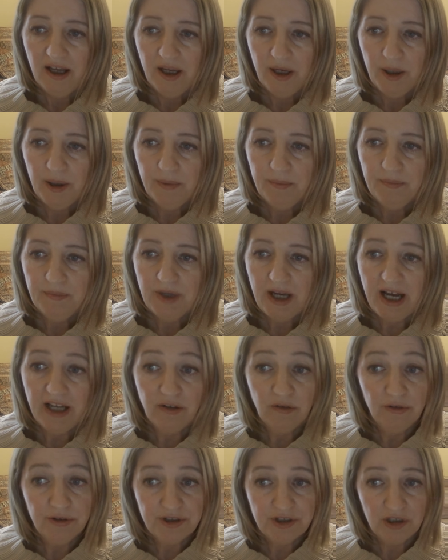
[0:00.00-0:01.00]
And
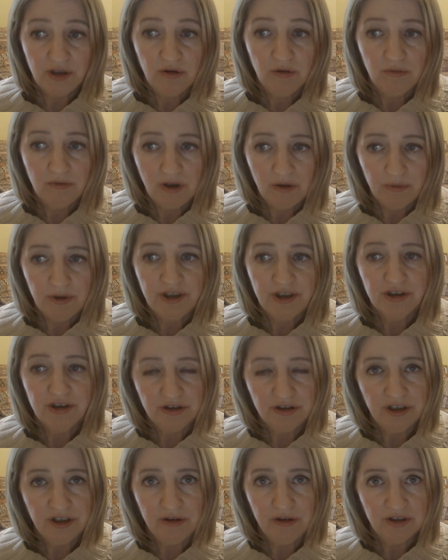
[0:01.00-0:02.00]
also what we should
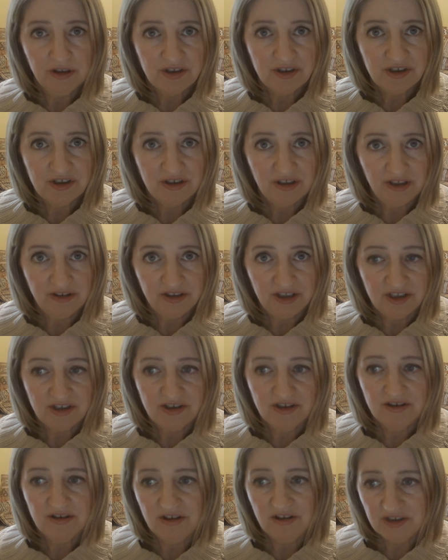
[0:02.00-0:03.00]
notice at
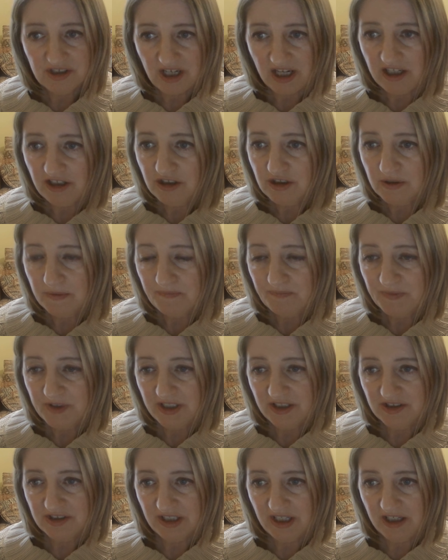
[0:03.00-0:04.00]
this stage
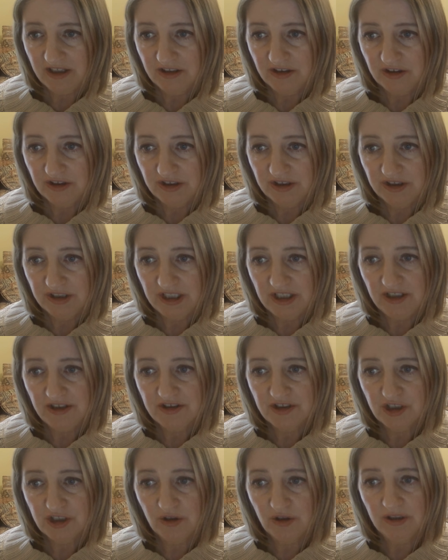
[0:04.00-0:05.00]
is that
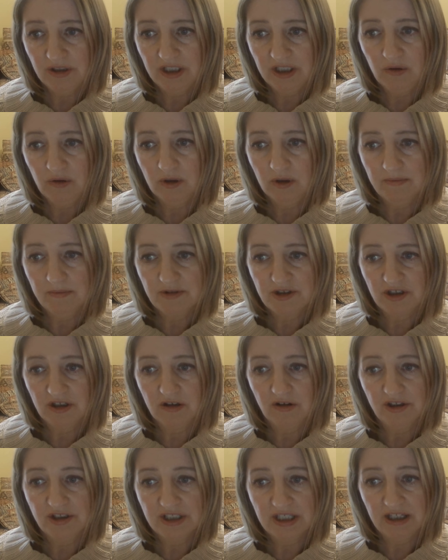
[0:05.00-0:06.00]
these two ninny worms are
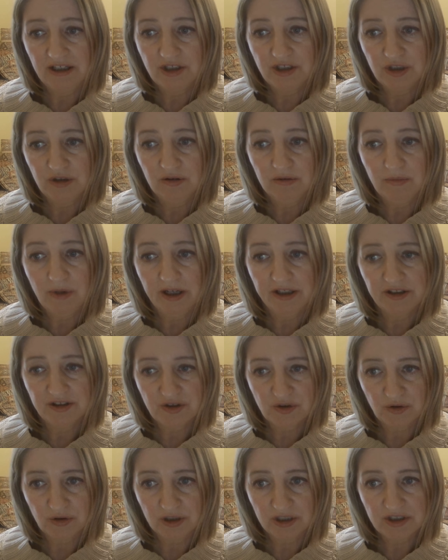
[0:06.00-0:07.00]
going down to a
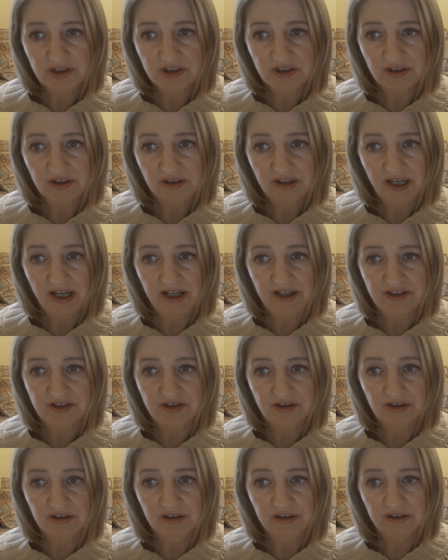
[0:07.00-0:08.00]
Mitosaurus, as
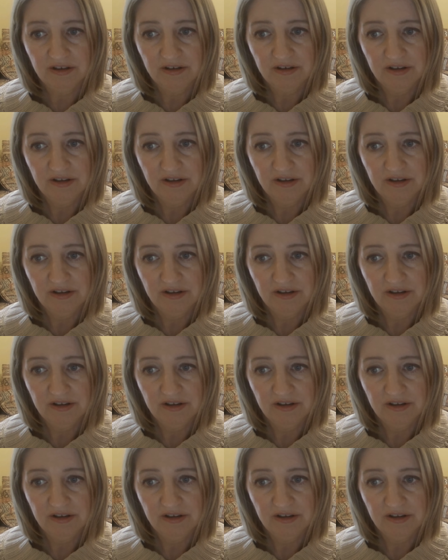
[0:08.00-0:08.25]
are